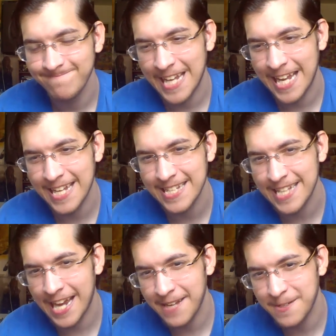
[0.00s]
And
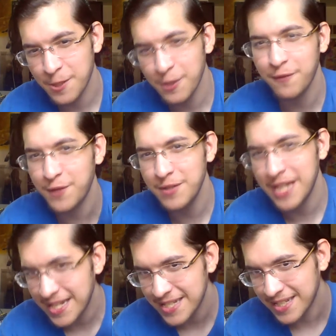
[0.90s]
I took a few
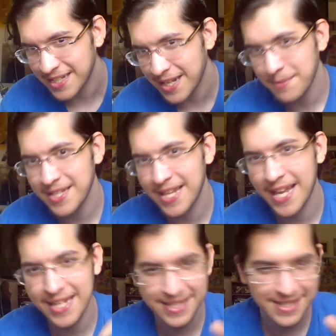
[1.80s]
days to come to
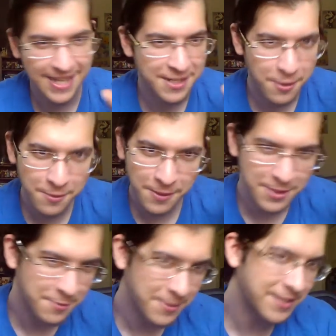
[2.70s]
that, and I know on
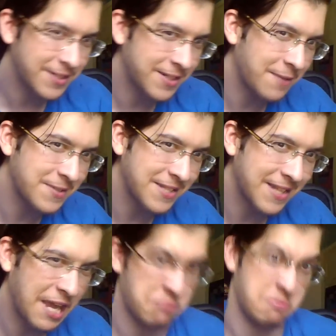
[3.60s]
Twitter I was
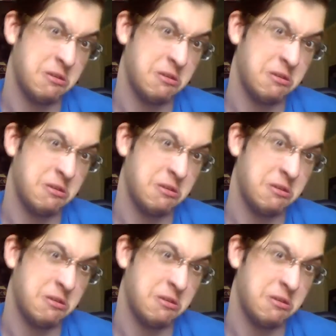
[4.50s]
like,